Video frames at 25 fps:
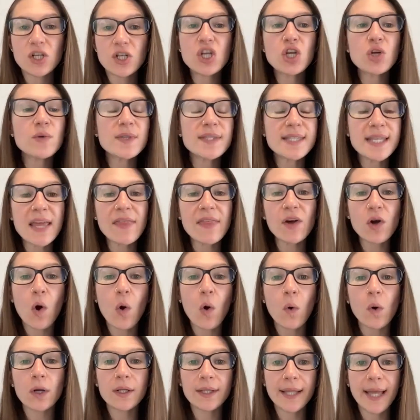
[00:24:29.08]
Do you see the
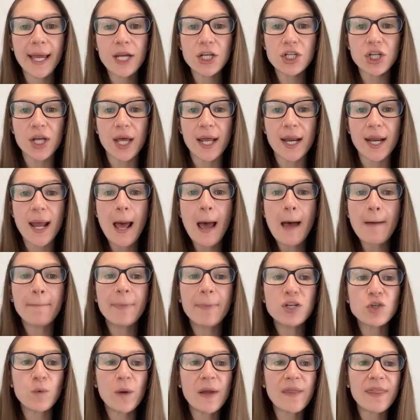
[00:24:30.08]
correlation
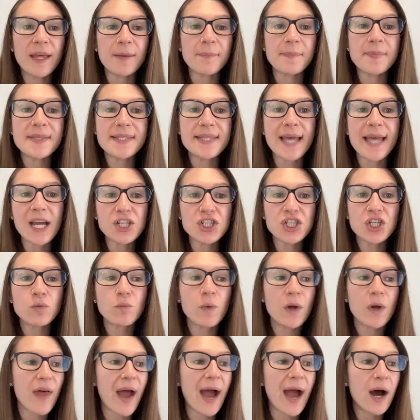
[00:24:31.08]
between the
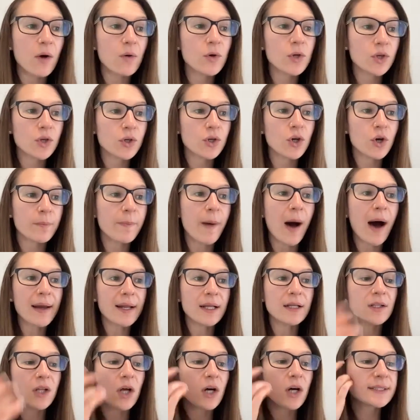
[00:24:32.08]
obsession with how your
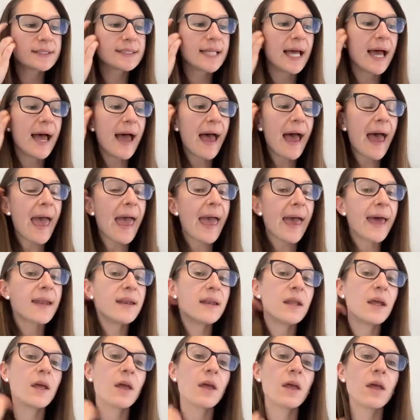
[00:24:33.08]
body looks
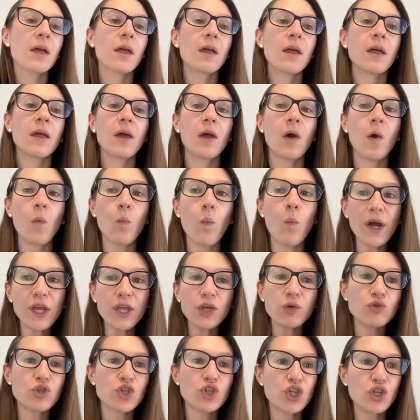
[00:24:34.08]
and
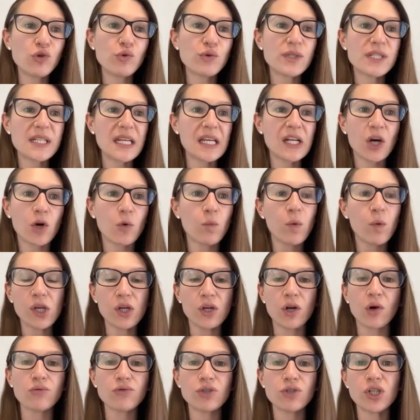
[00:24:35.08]
what you choose to eat or what
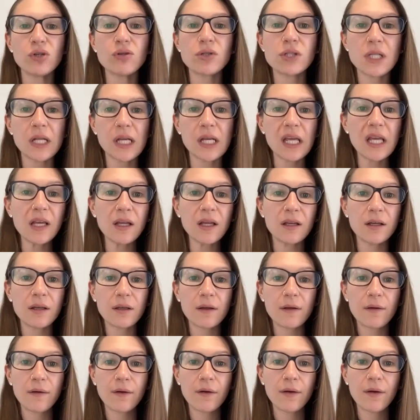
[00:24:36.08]
you don't choose to eat?
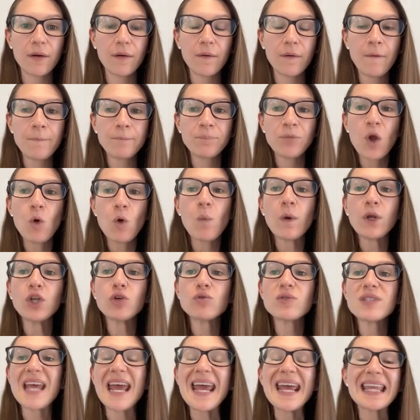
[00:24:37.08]
When
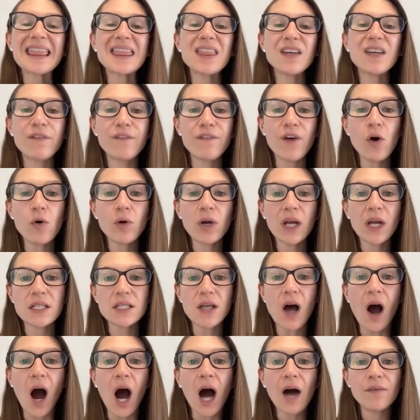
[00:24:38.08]
you take the focus
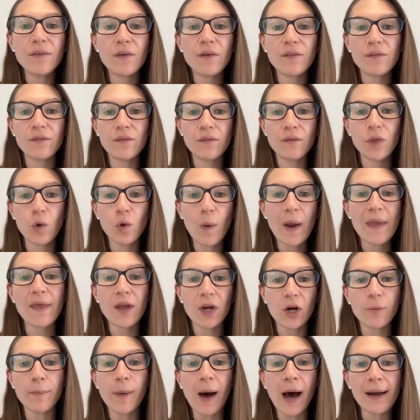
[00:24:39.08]
off of the way
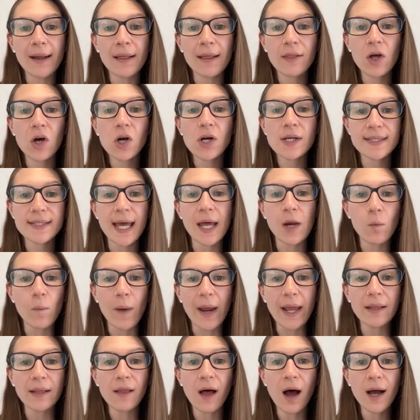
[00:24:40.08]
that your body looks and
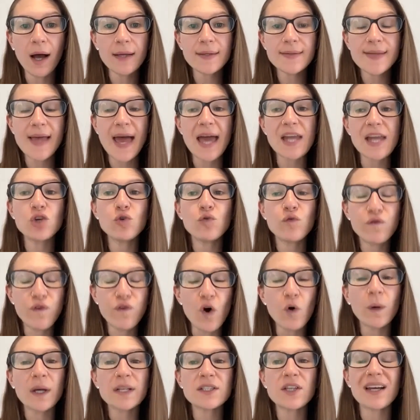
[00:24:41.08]
weight loss, and you
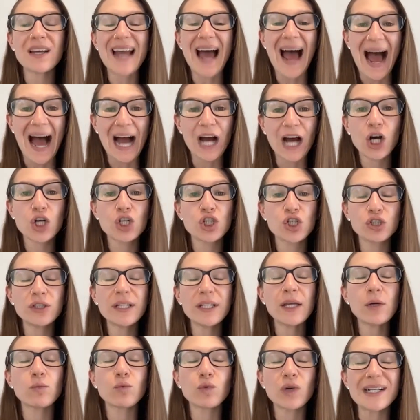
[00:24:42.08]
focus on
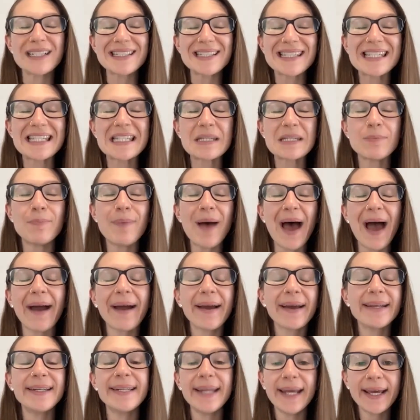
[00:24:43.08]
actually
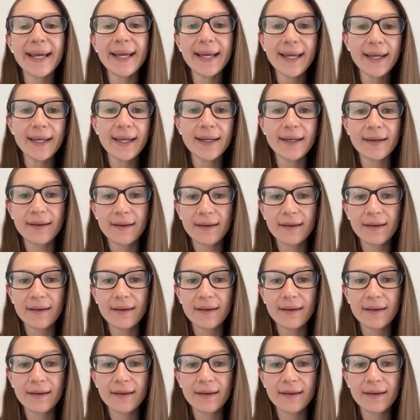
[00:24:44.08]
respecting